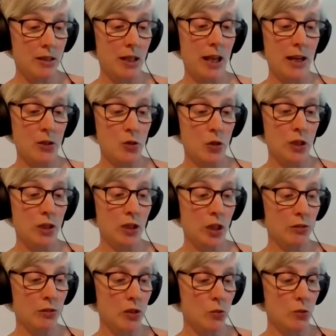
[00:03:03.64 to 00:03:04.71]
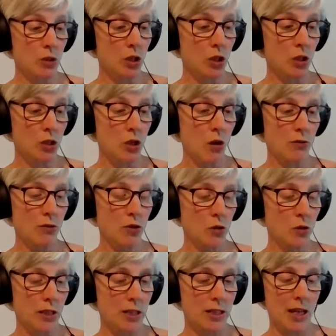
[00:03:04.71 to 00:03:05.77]
the electric current was cut off
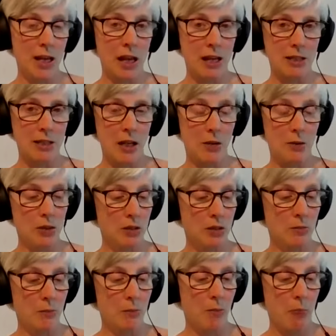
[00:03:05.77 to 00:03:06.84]
during daylight hours.